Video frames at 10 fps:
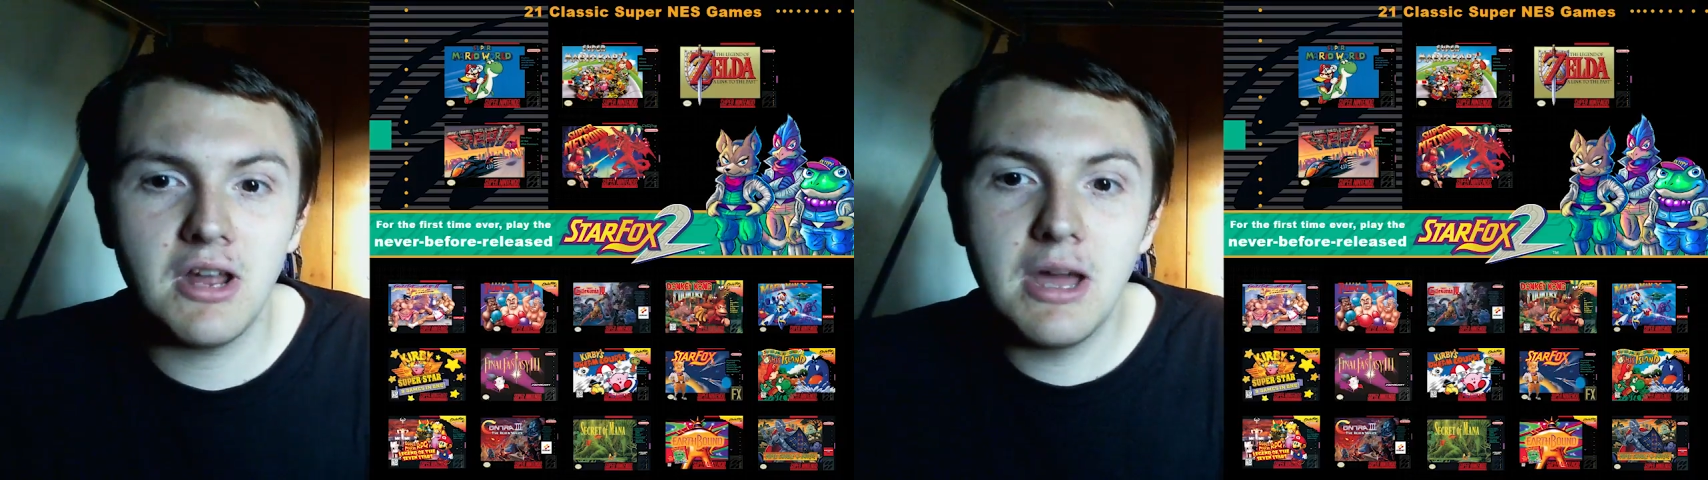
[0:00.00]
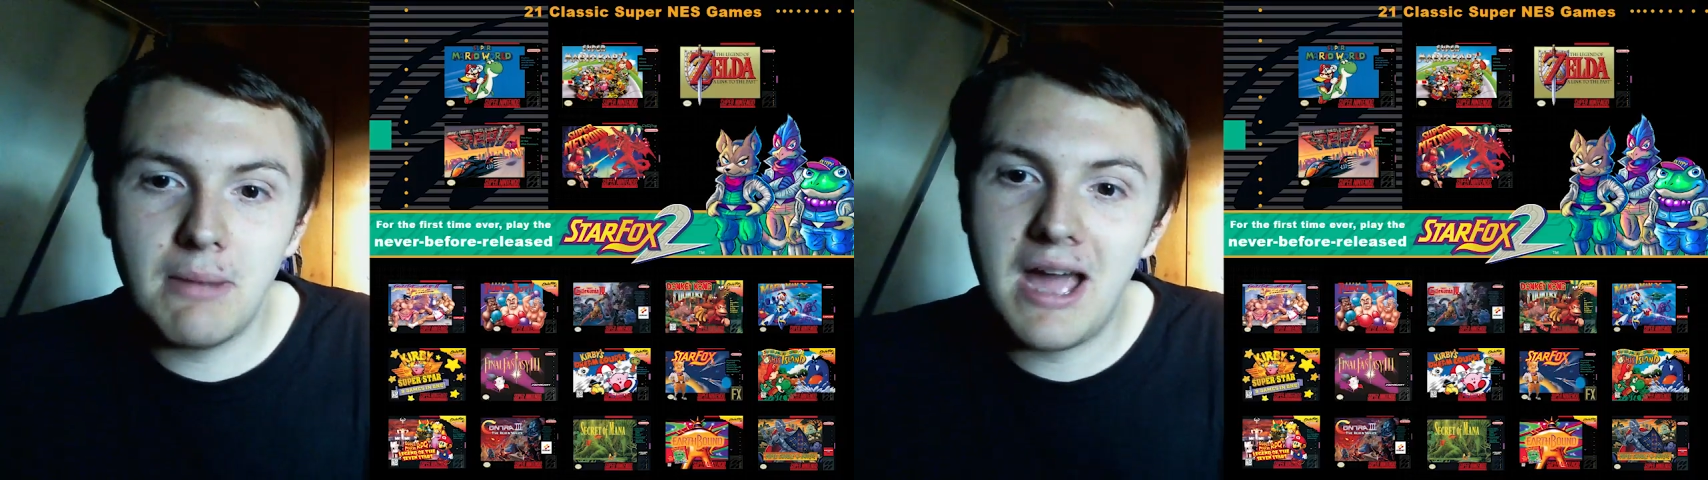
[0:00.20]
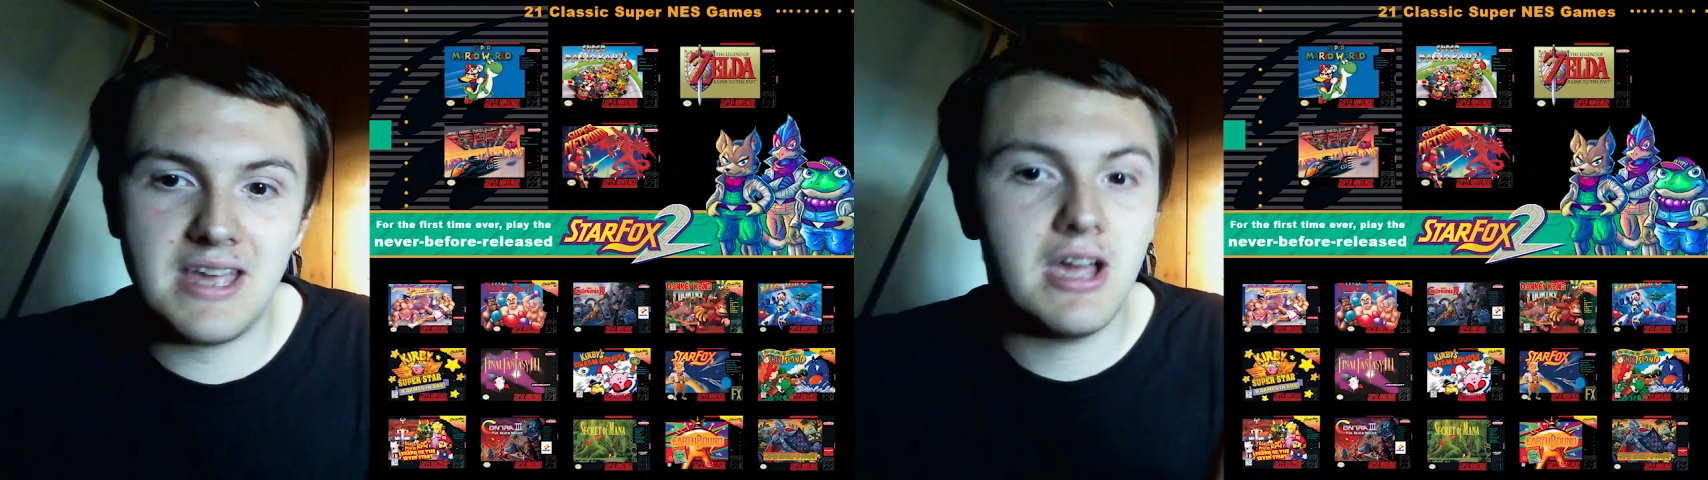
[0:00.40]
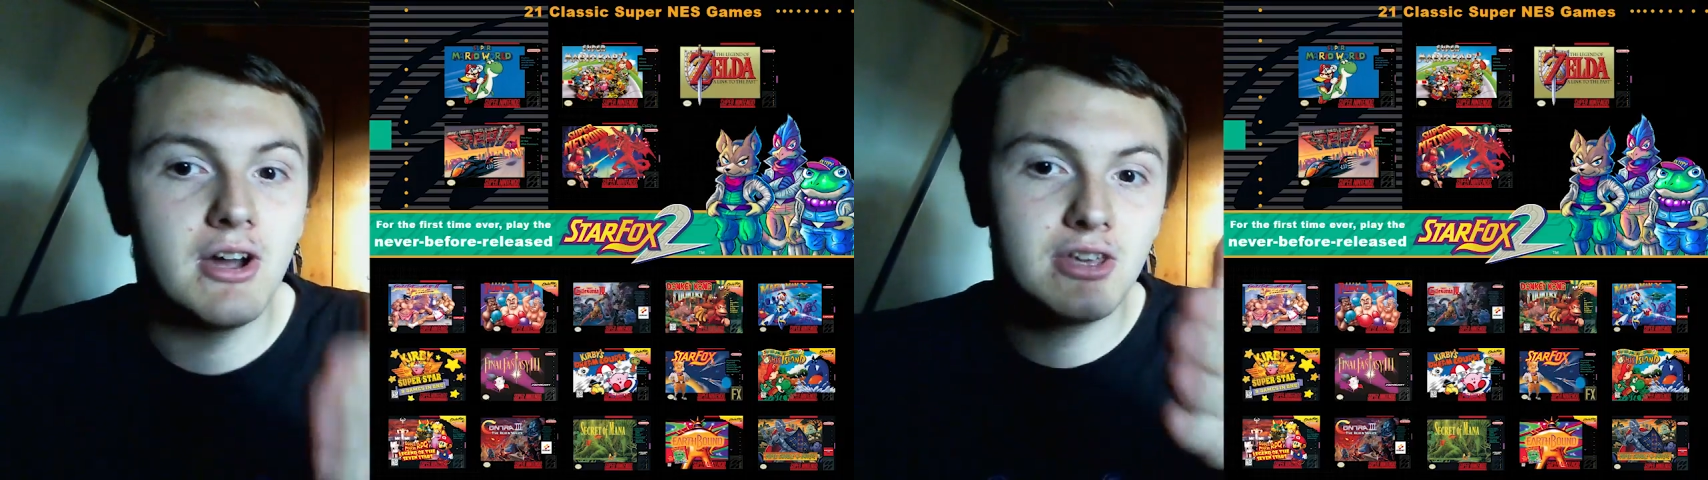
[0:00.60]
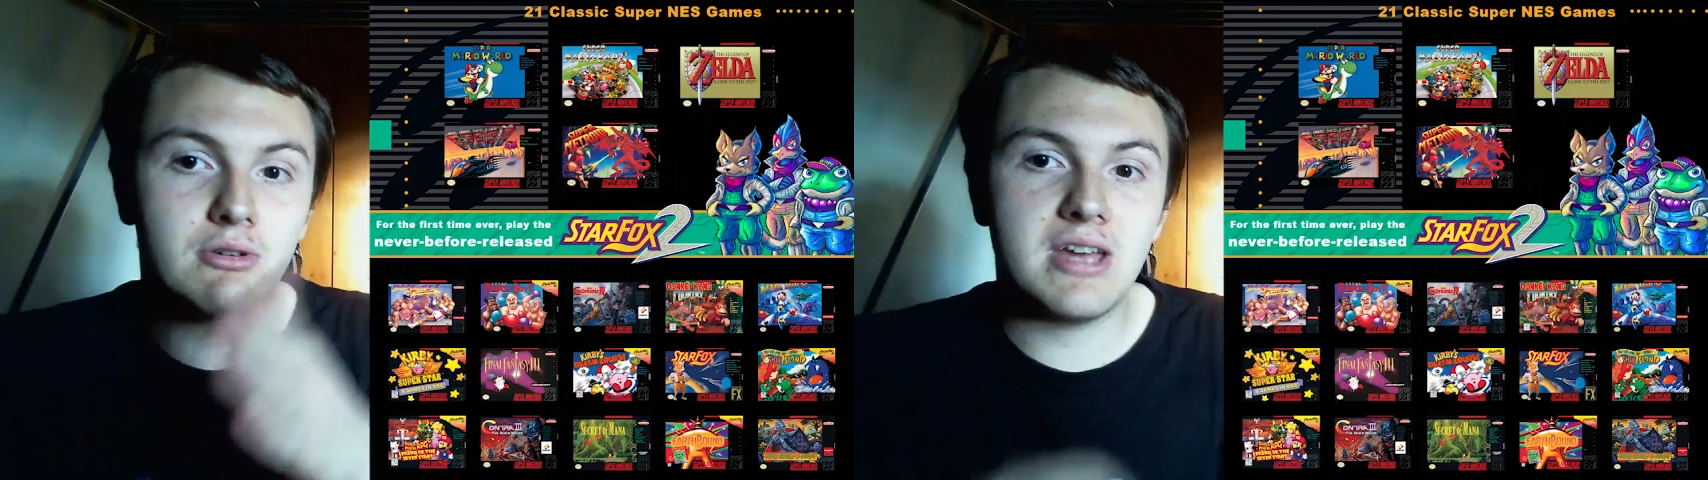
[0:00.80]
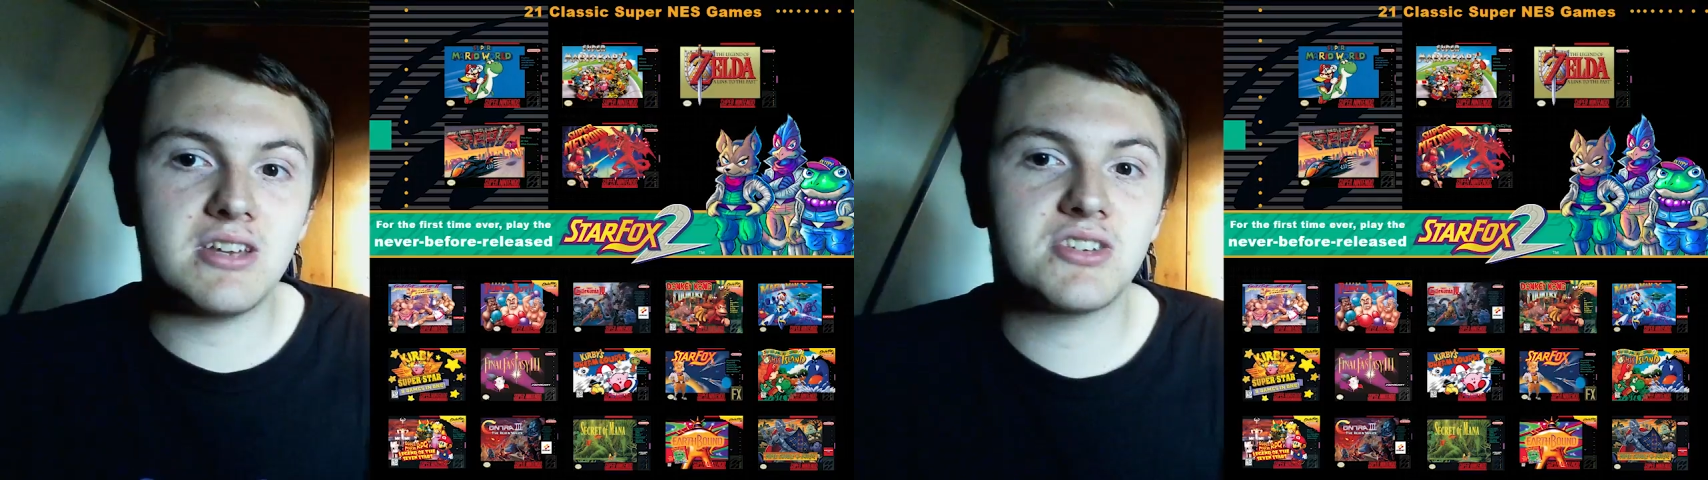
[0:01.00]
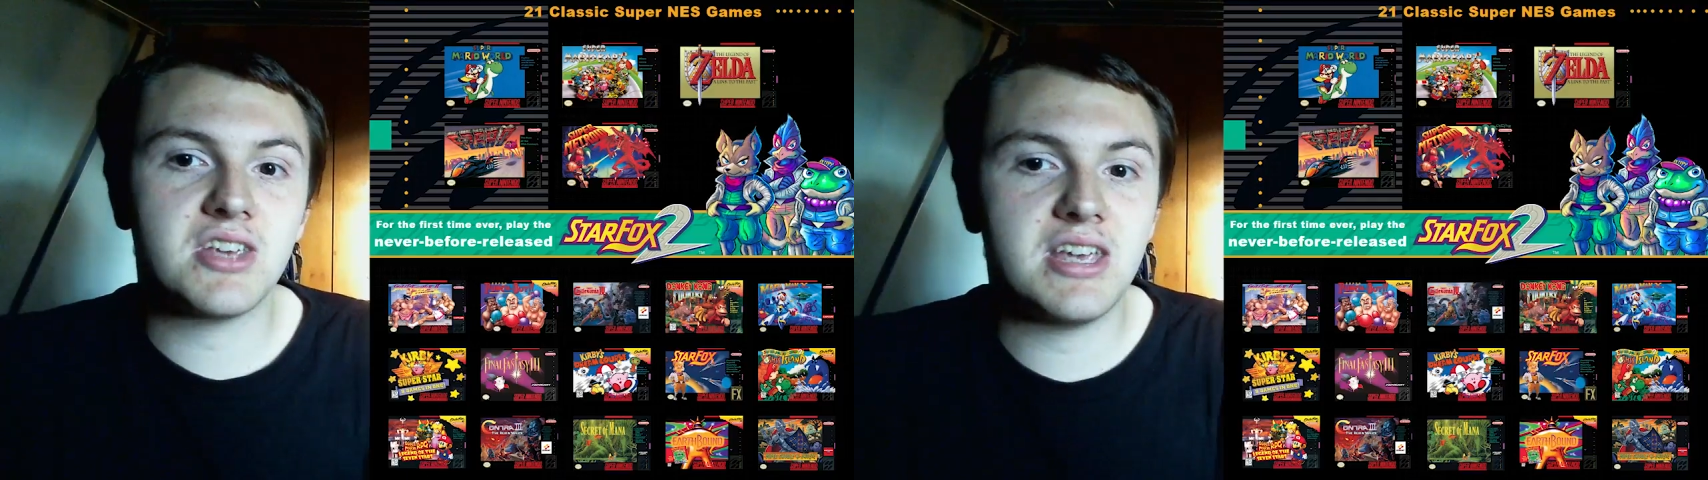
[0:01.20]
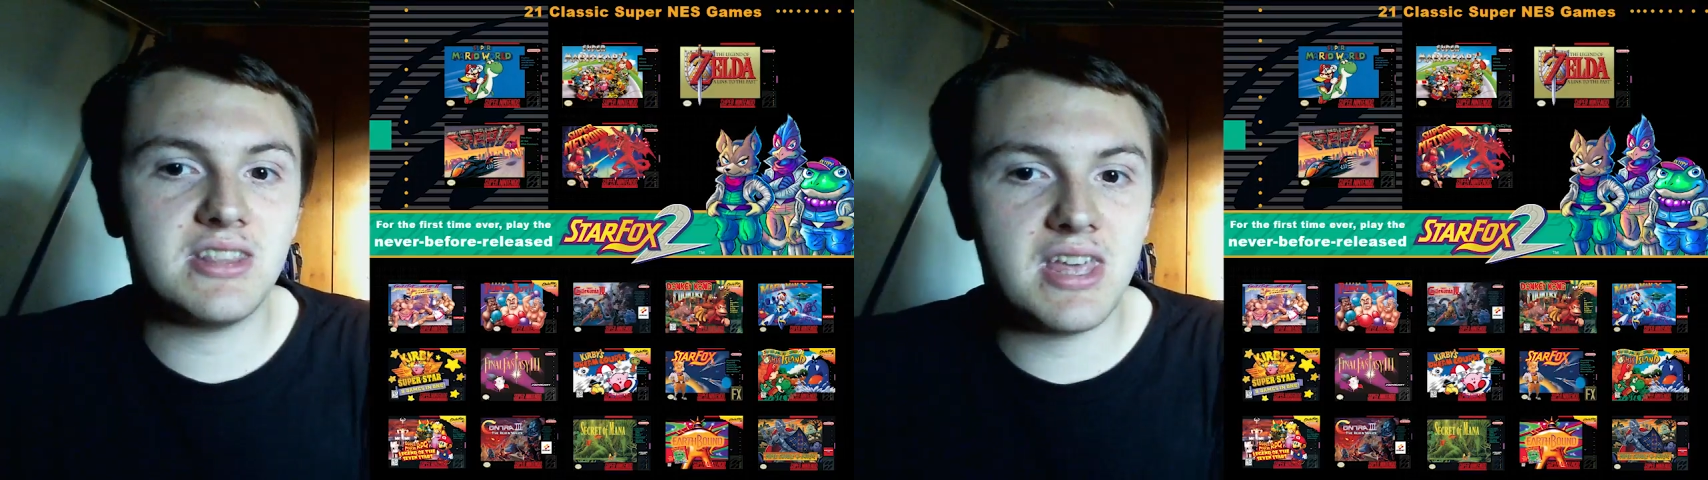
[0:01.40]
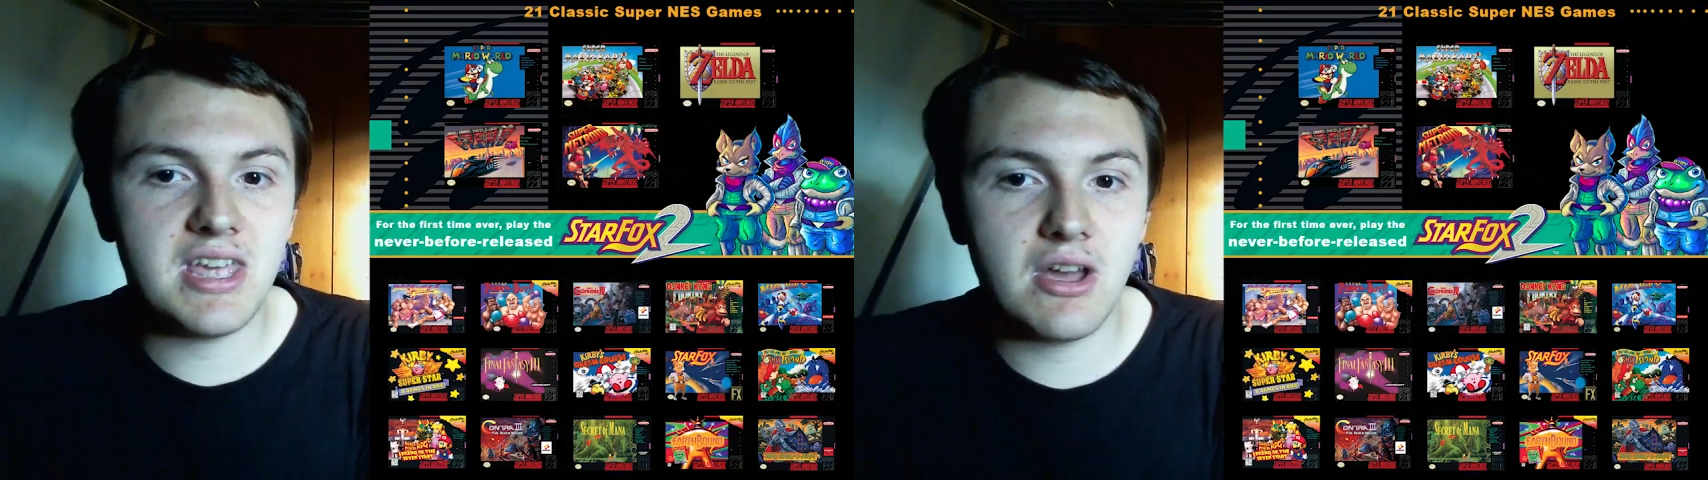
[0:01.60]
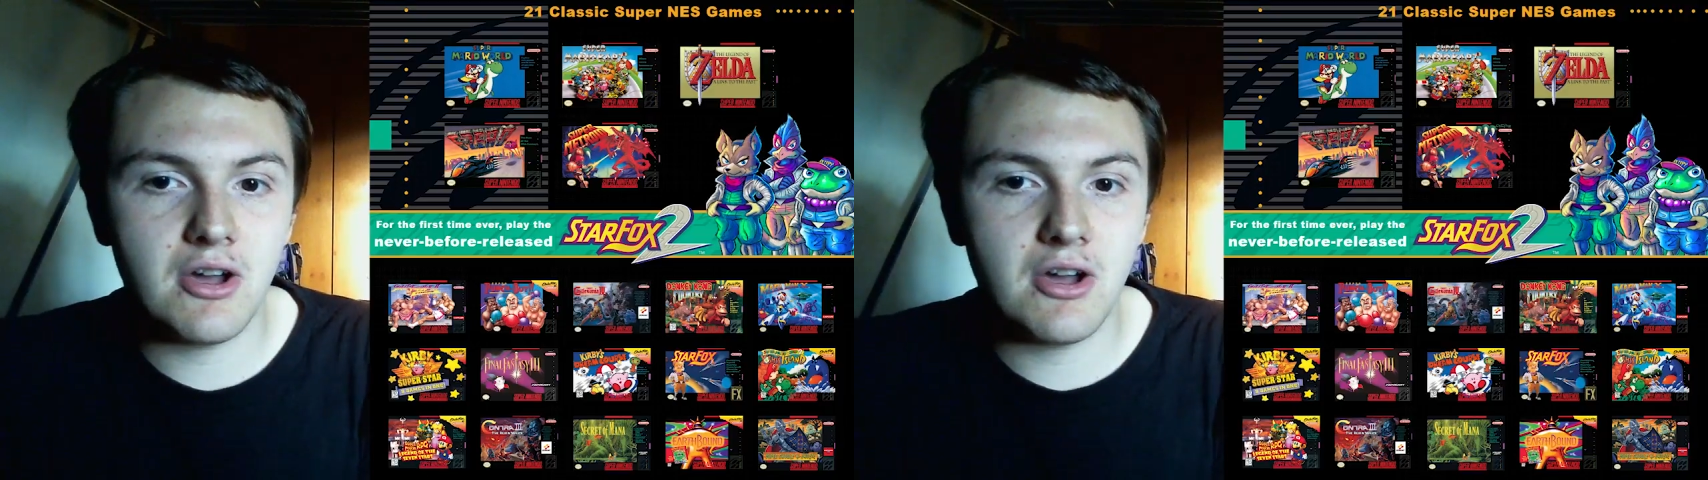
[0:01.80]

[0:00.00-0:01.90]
but hey, you get to see the